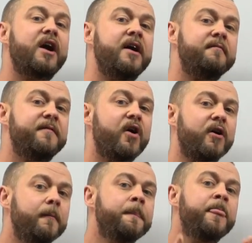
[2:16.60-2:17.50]
to
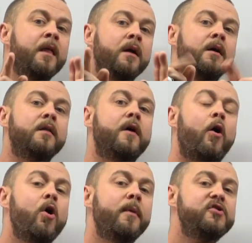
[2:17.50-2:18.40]
convert the
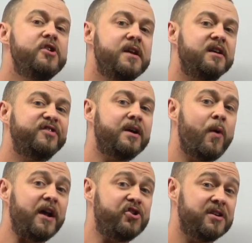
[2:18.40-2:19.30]
homogeneous
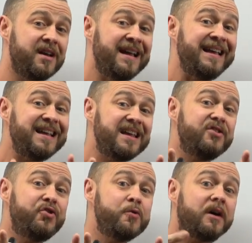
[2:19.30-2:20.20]
equation
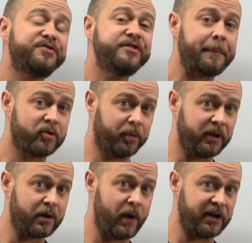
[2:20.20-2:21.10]
into a
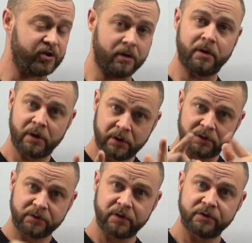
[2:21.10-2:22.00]
separable equation.
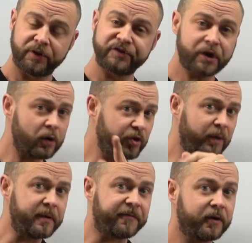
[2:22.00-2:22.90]
So let's go a
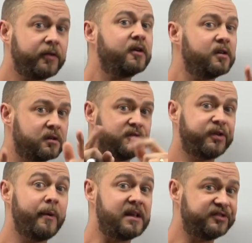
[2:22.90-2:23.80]
little bit further
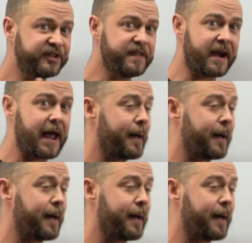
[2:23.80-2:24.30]
so we can see that